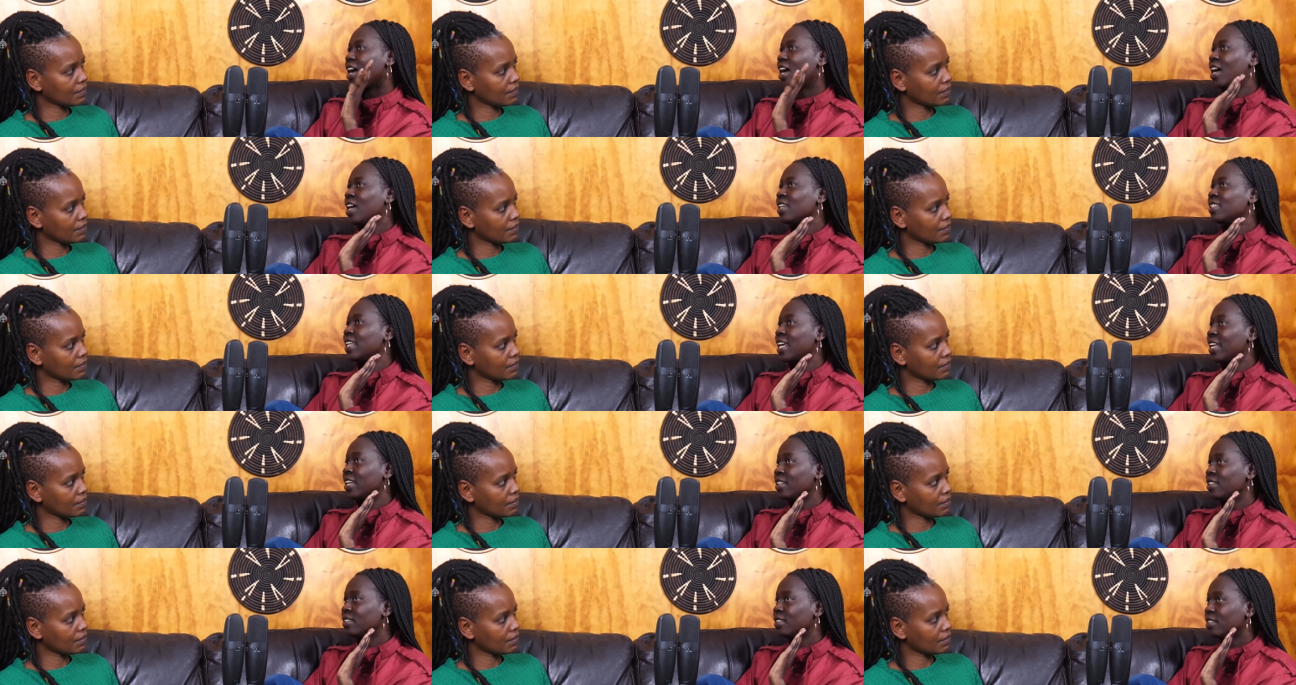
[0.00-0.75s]
Speaker 1: I stayed
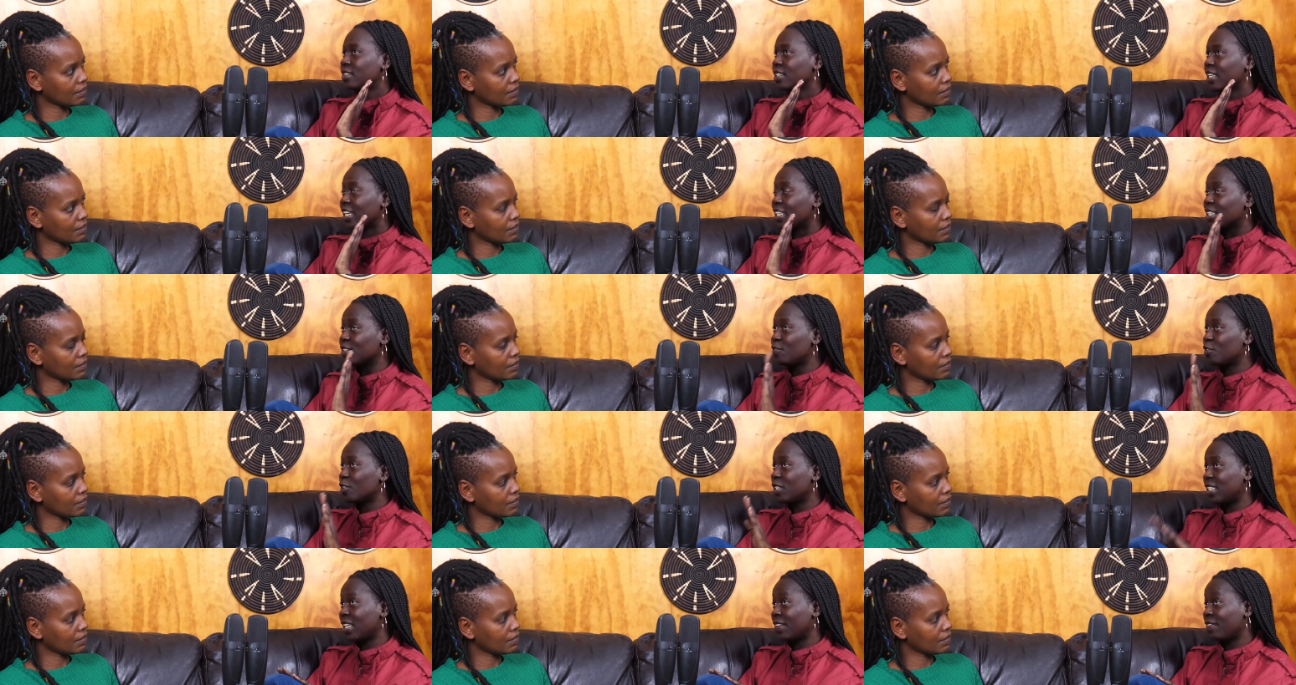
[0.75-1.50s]
in Kenya
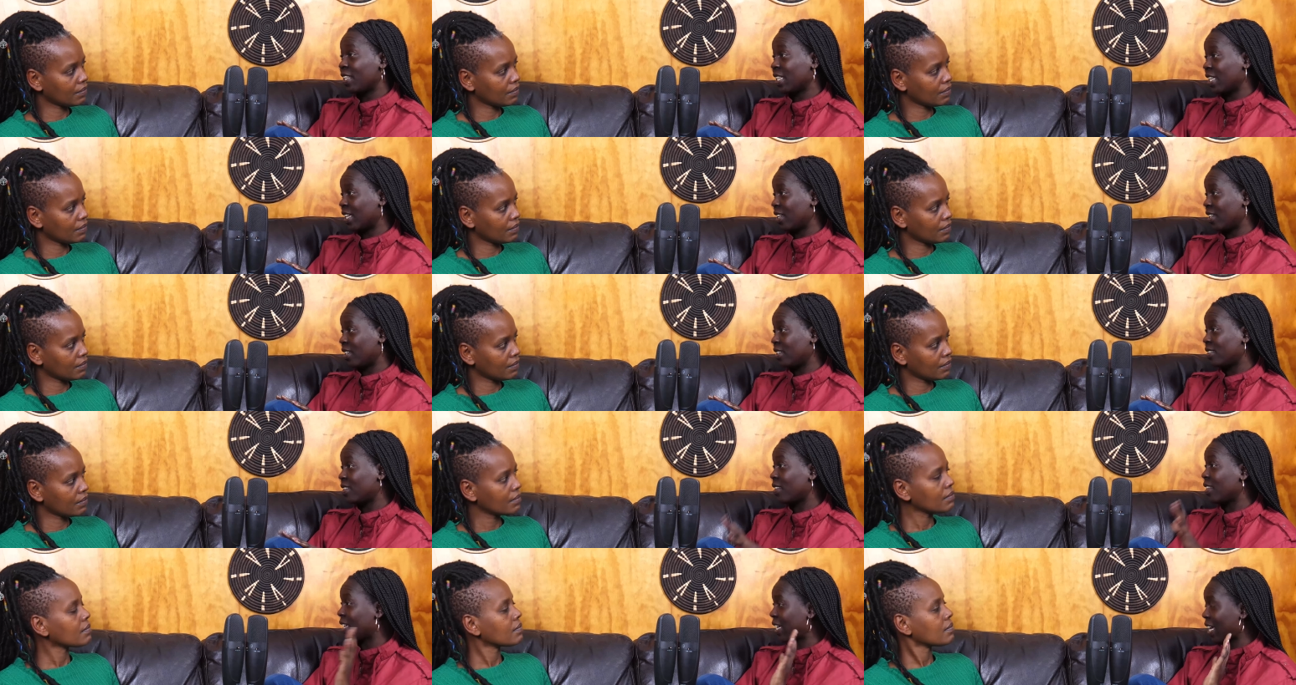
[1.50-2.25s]
for seven
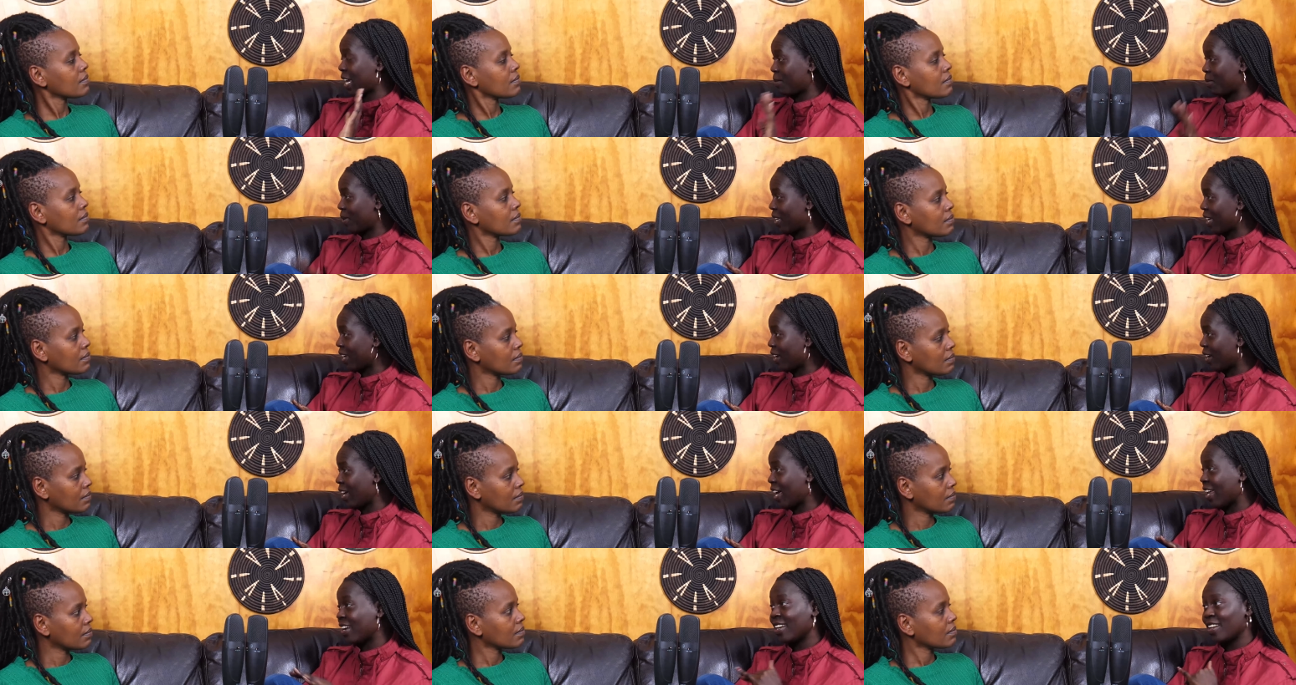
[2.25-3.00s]
years and then came here.
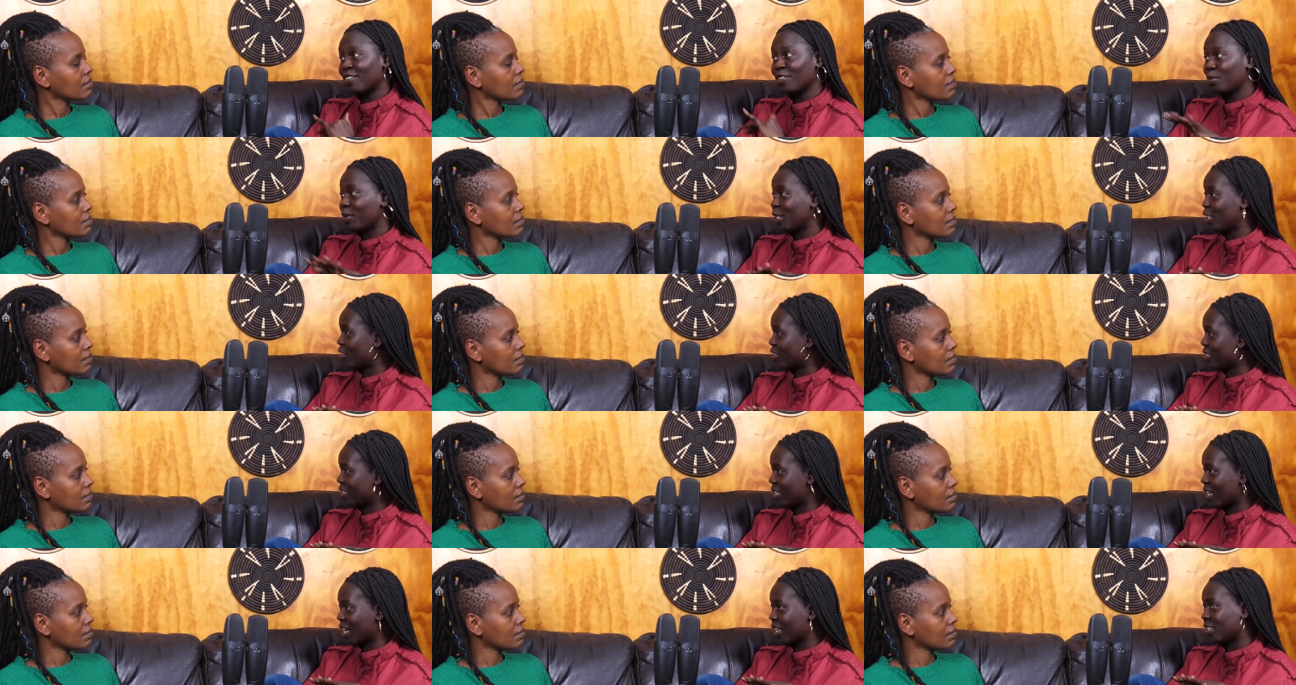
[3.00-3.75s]
Had never been to
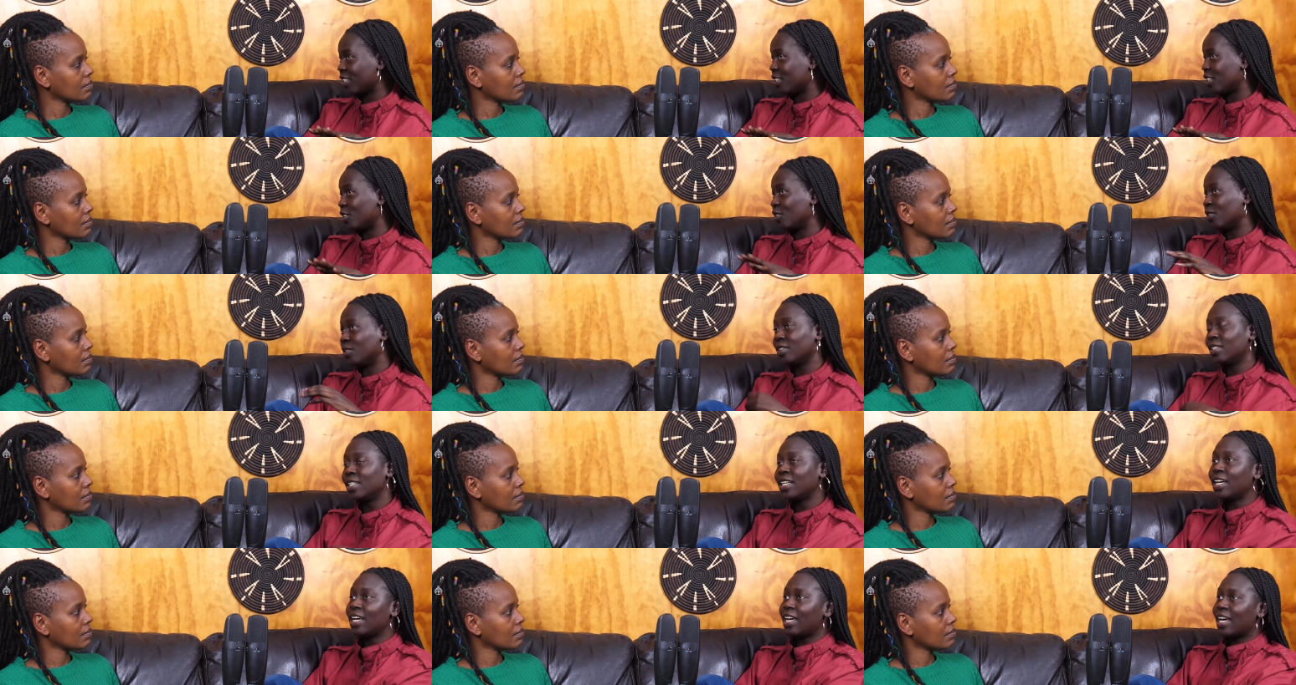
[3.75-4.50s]
Sudan until
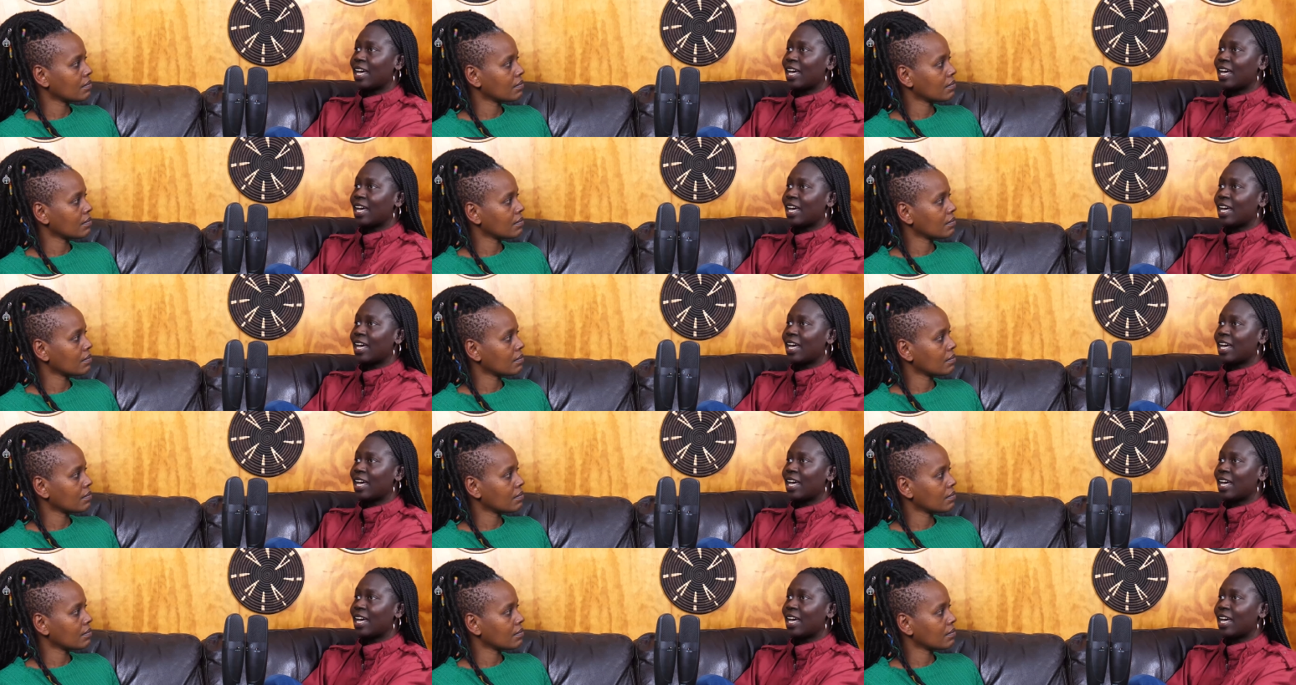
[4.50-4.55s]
